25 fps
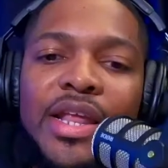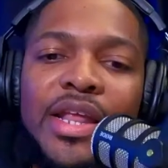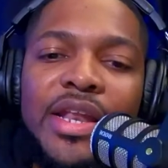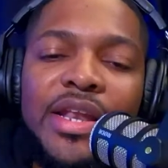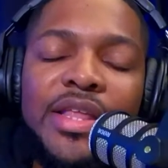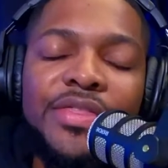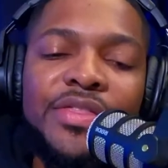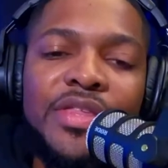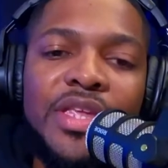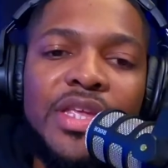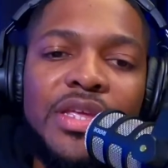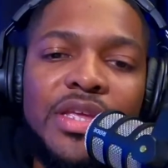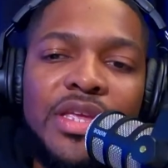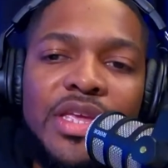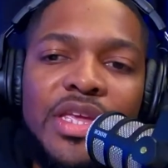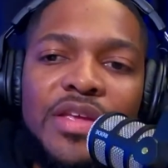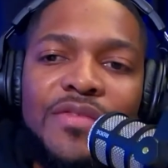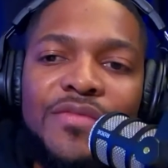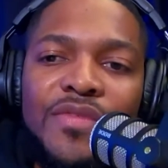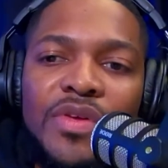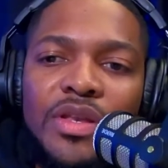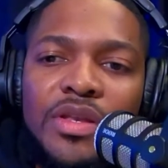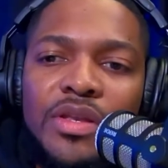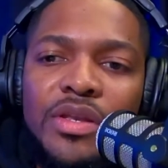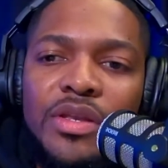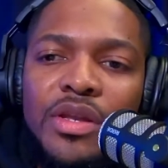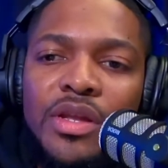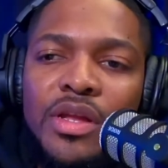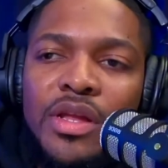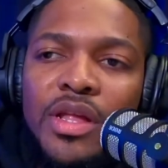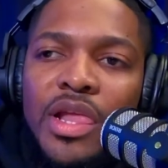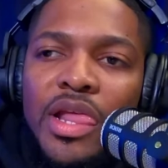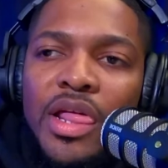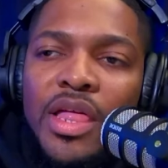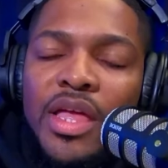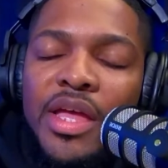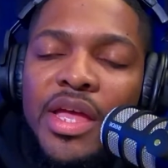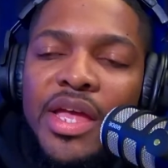I think even
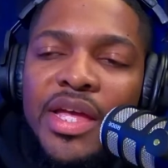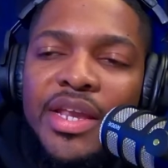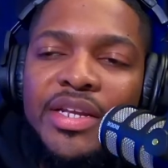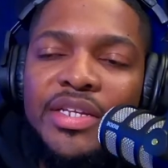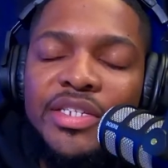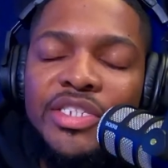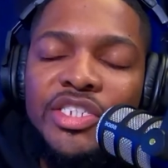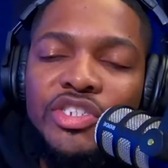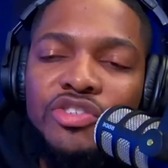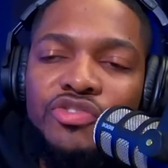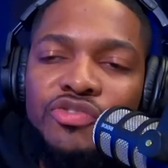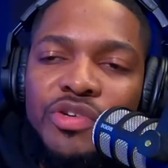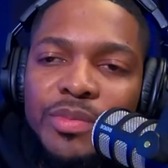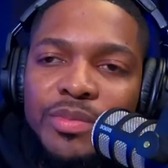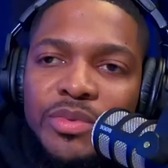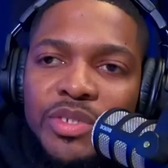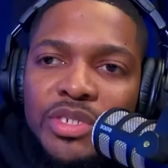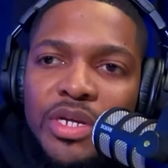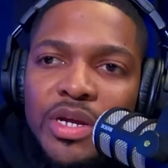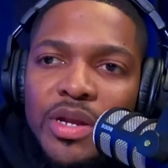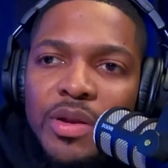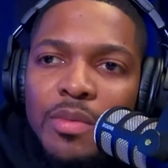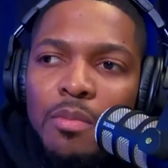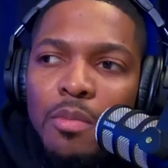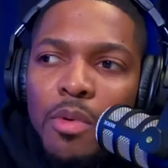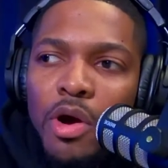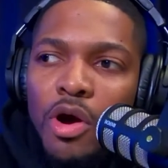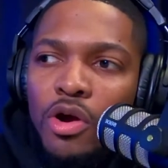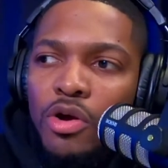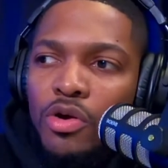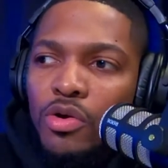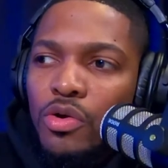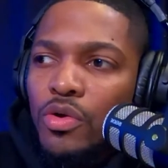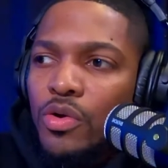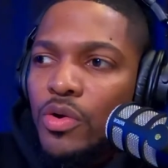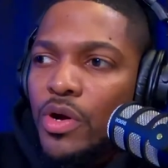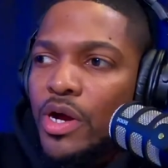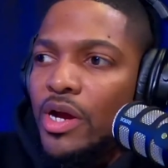in the scripture in Mark,
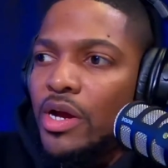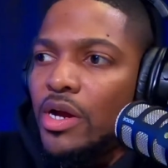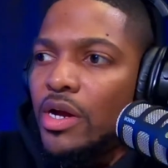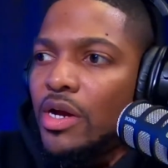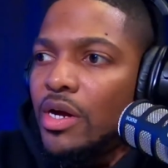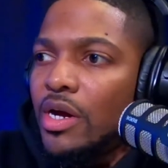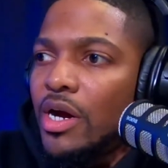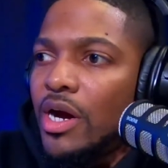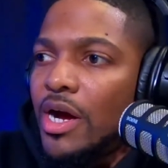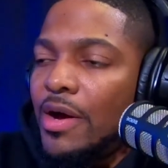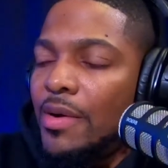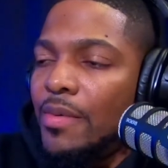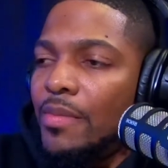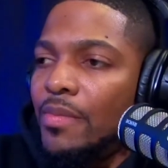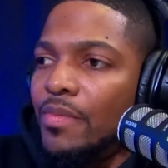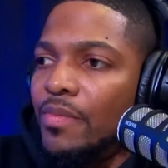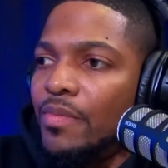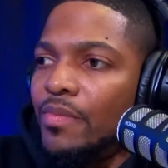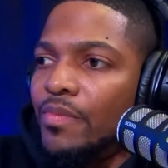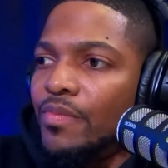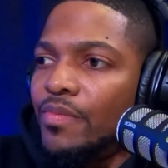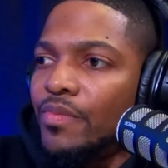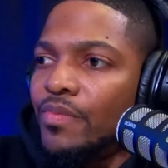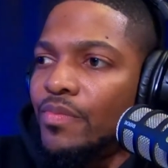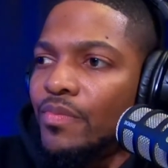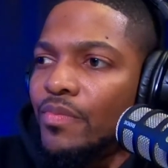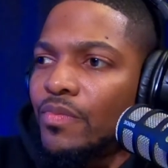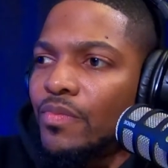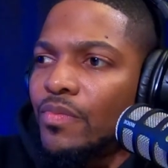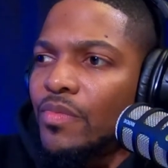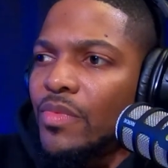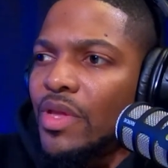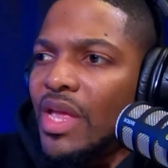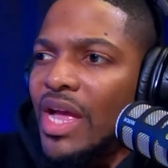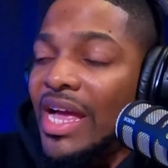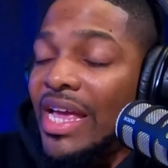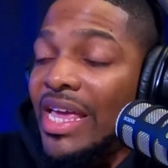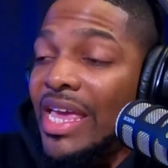where
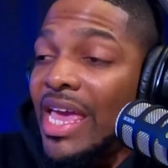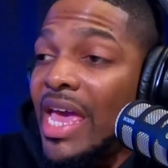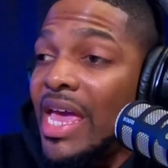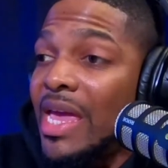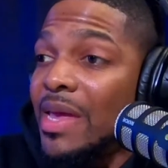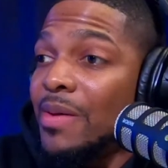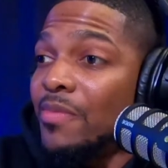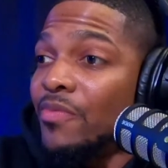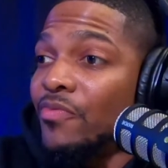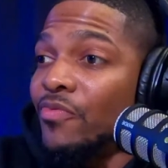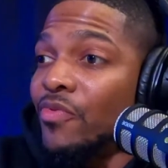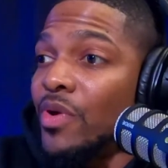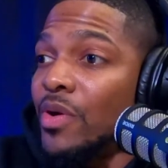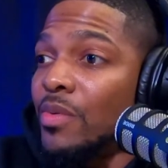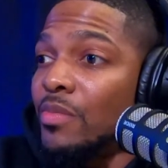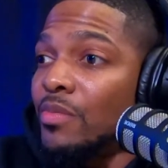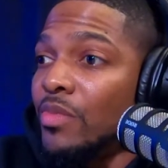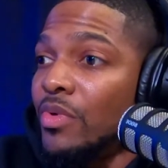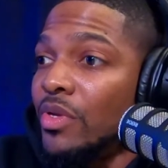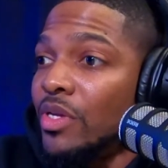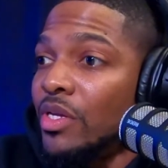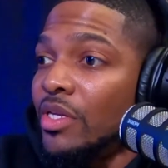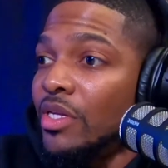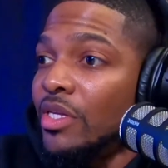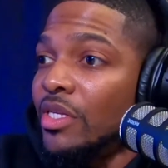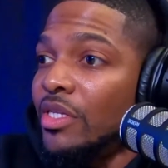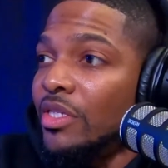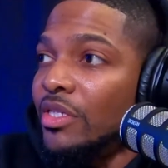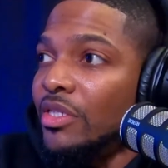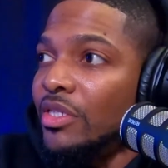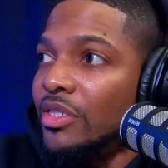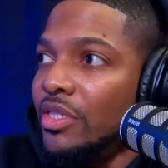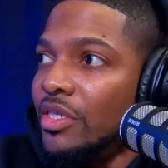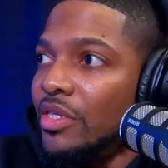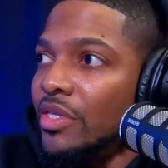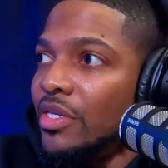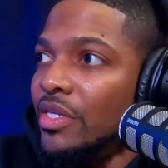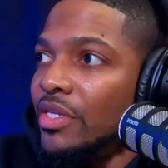I came from,
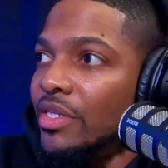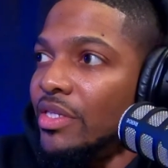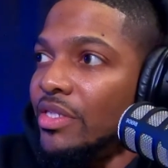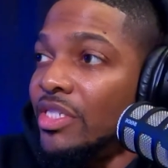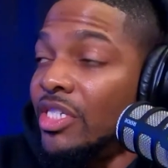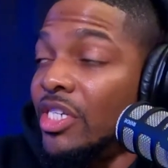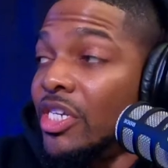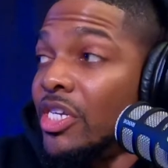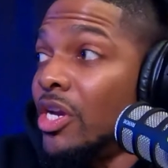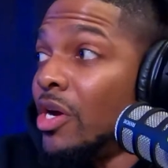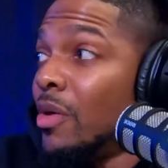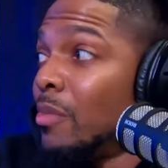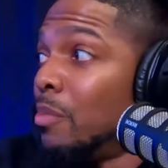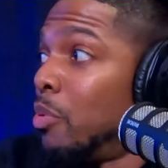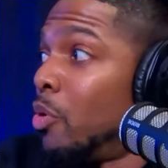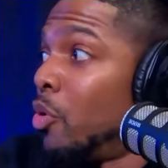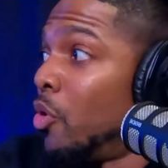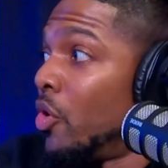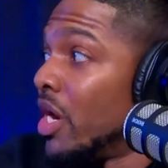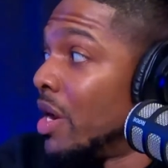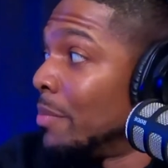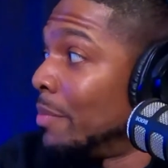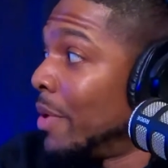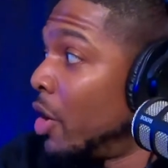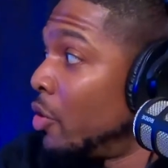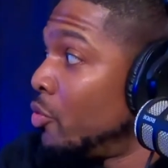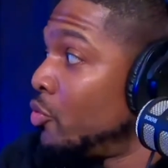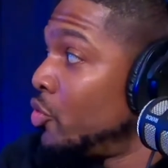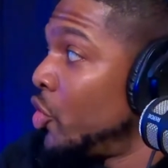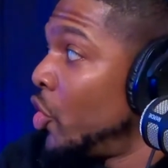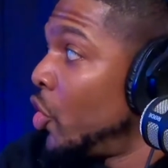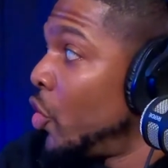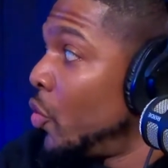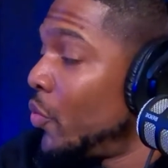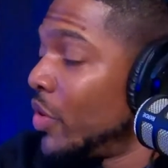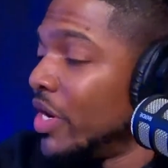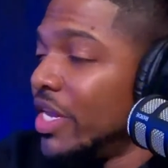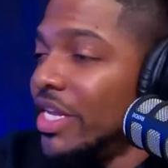to your point about
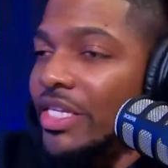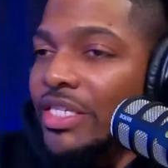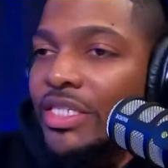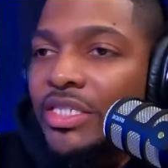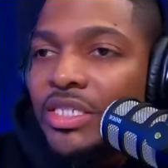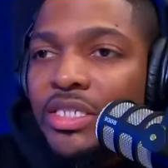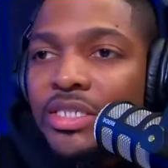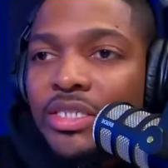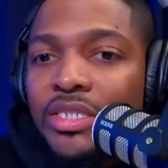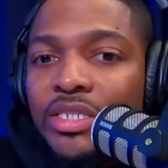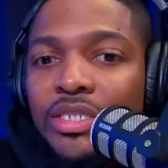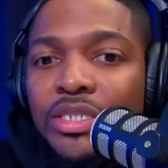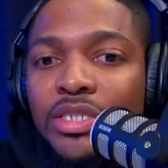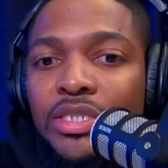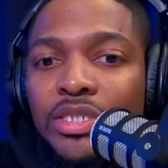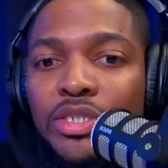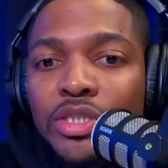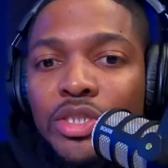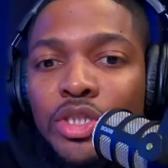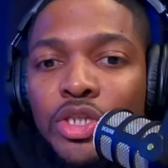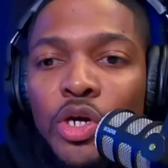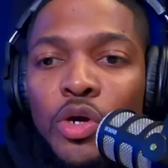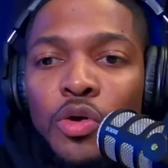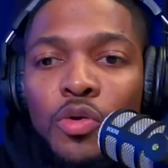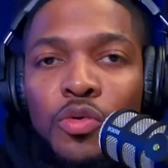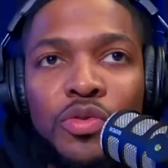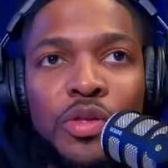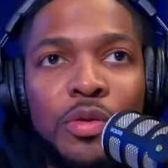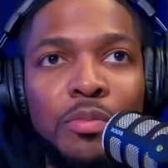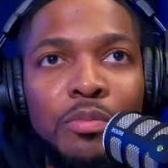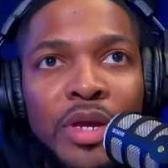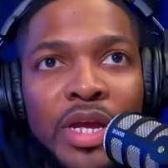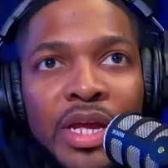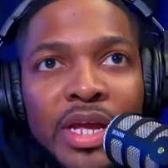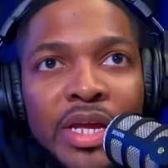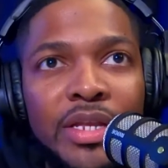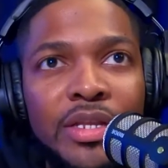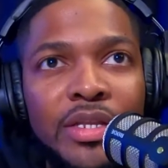knowing it, Jesus told the
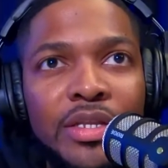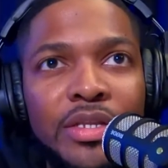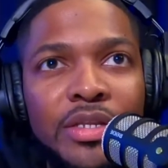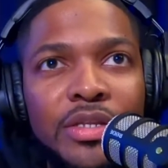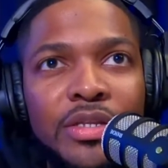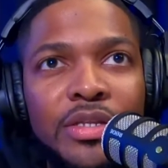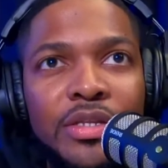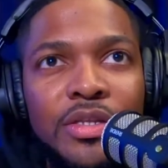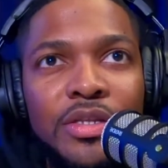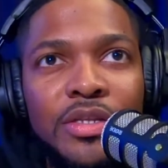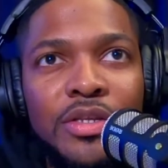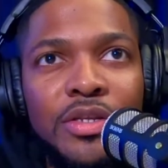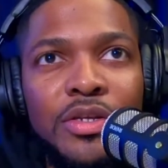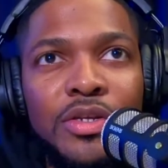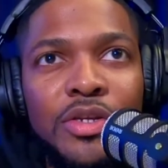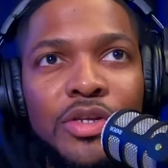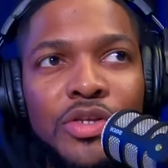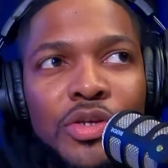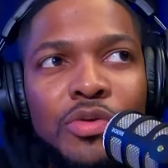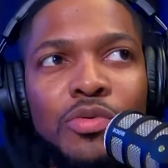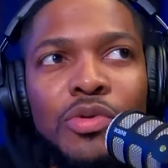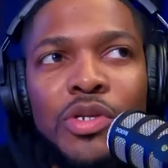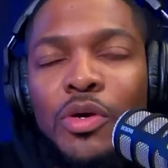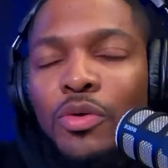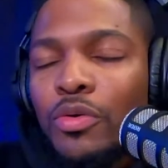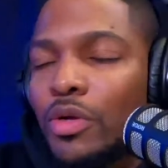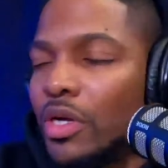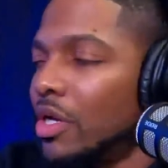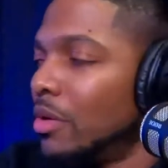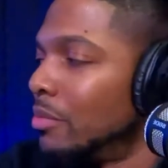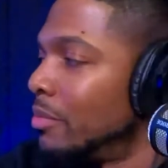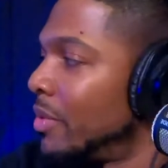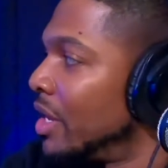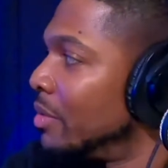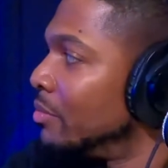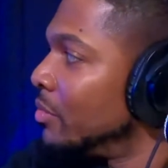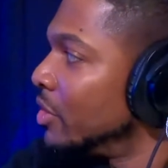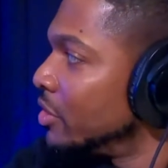man, you know the
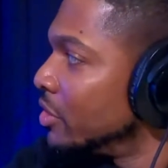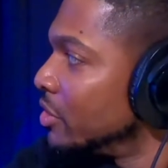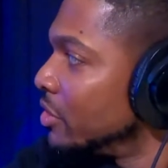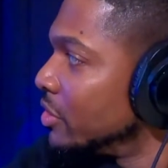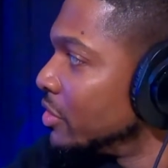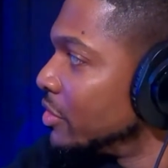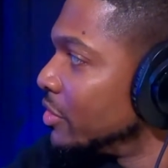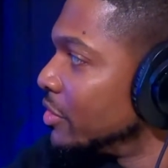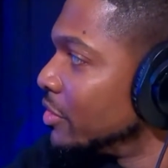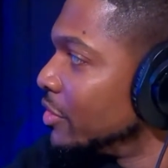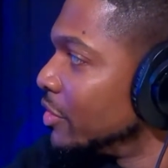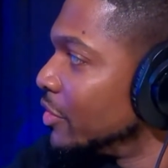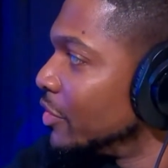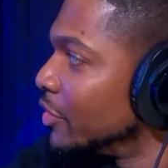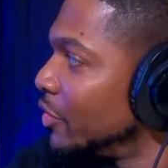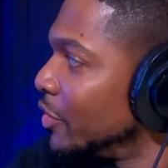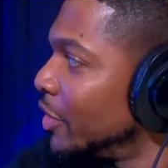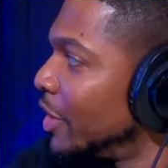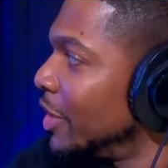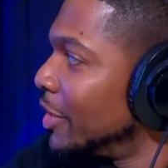commandments. Like,